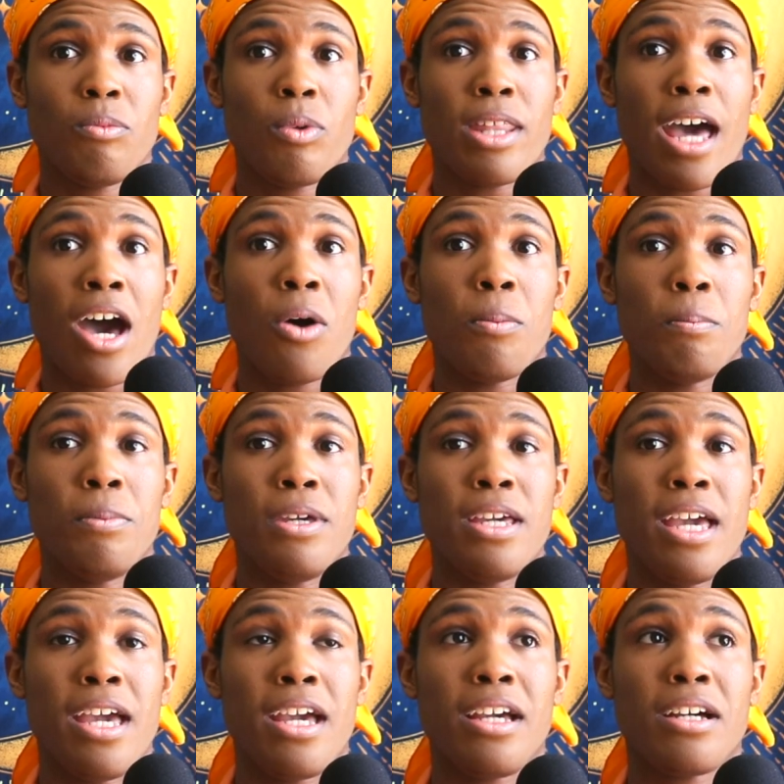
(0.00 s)
without
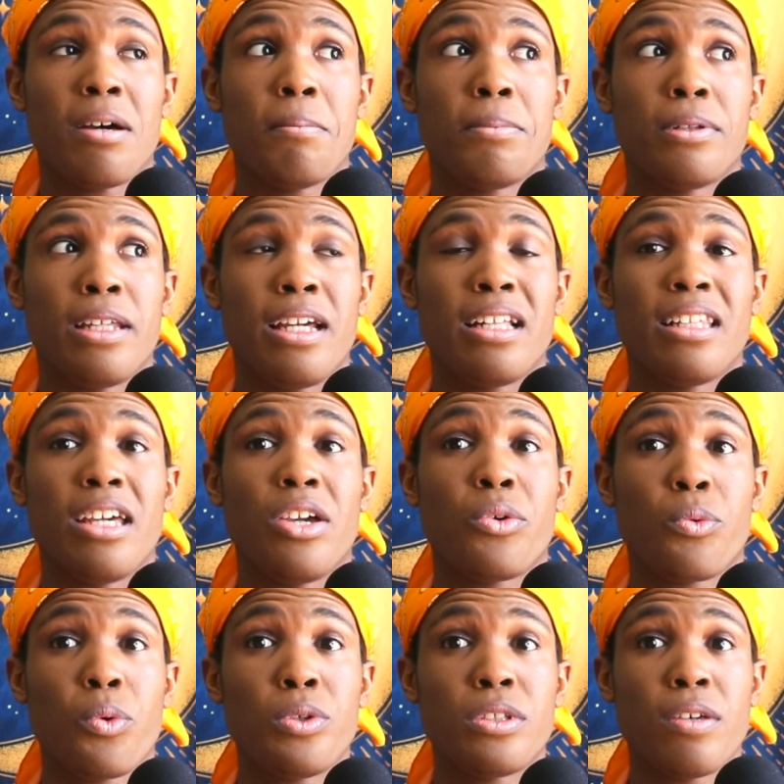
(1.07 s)
being completely
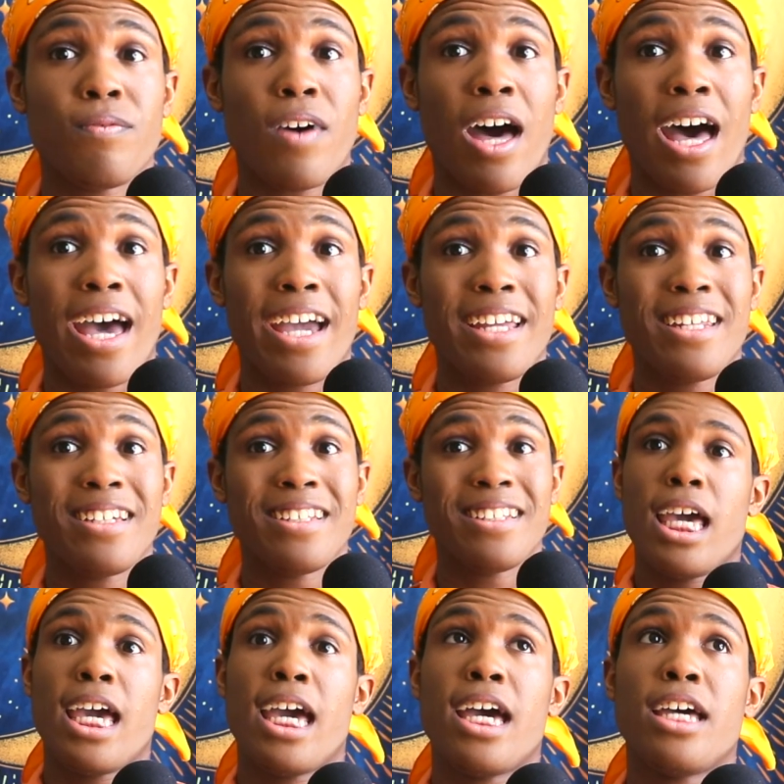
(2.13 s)
crucified.
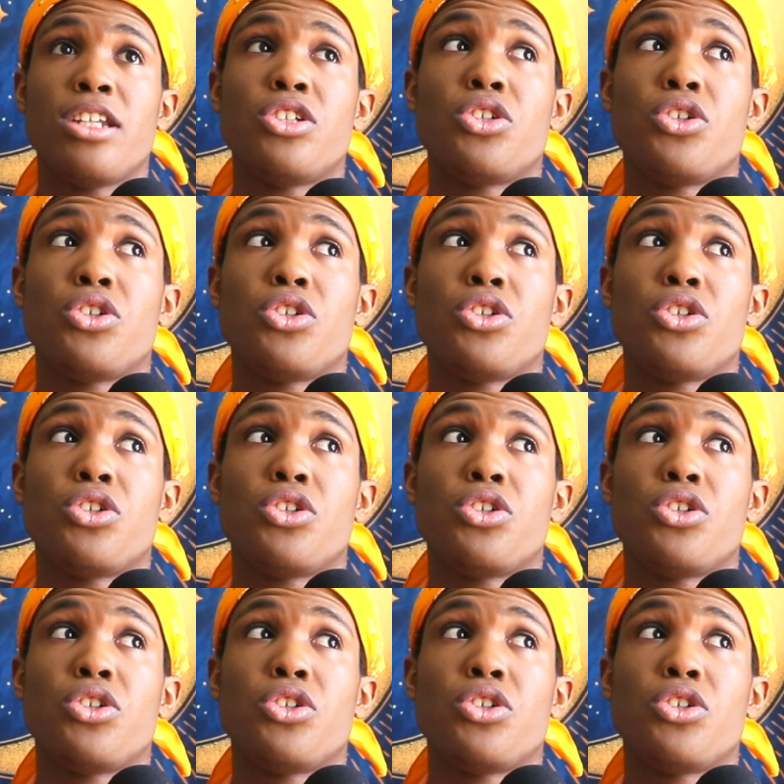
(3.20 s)
And